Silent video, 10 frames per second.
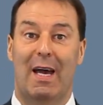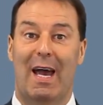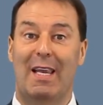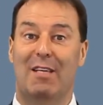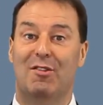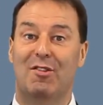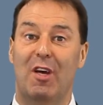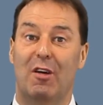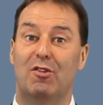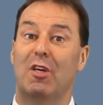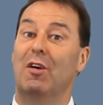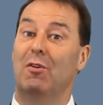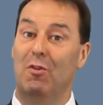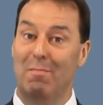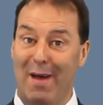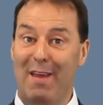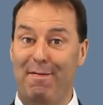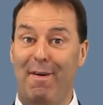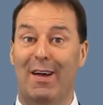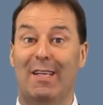And as such, you may
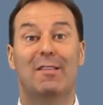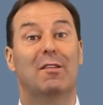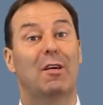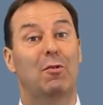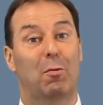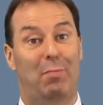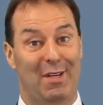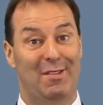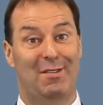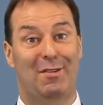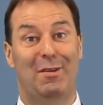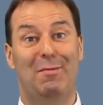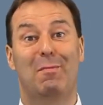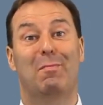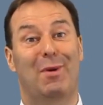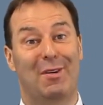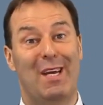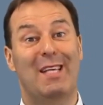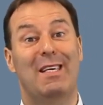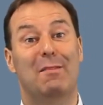find that your PRINCE2
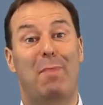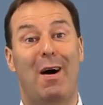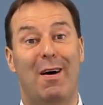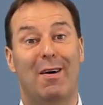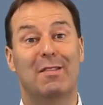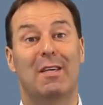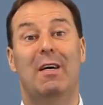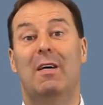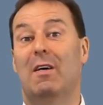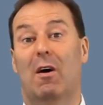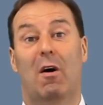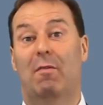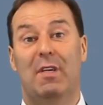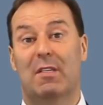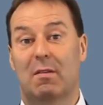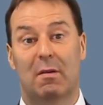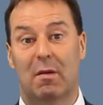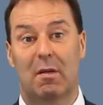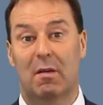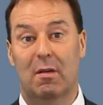project is part of this
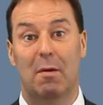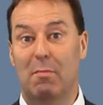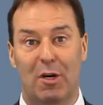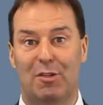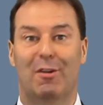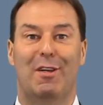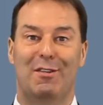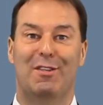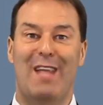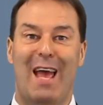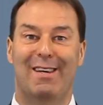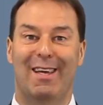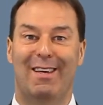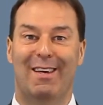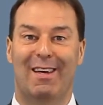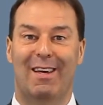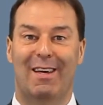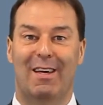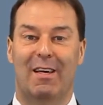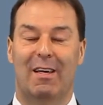commercial understanding.
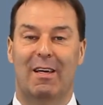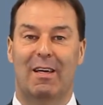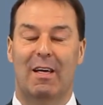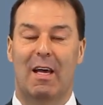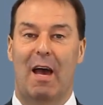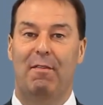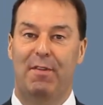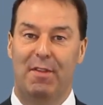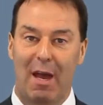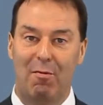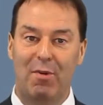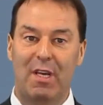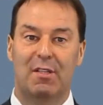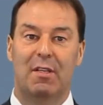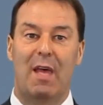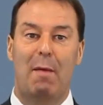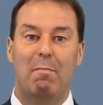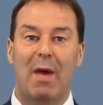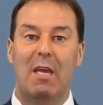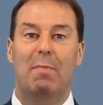And for that reason, there
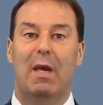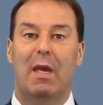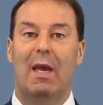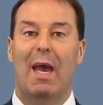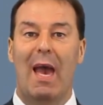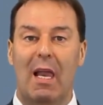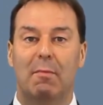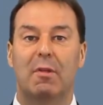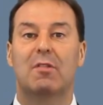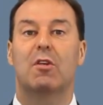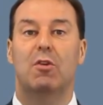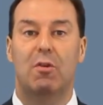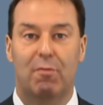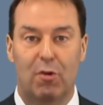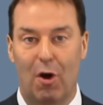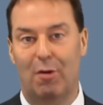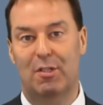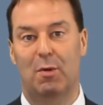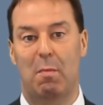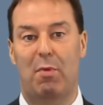may be elements that you've got
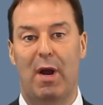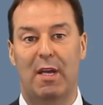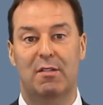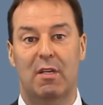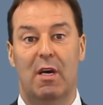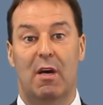to embrace.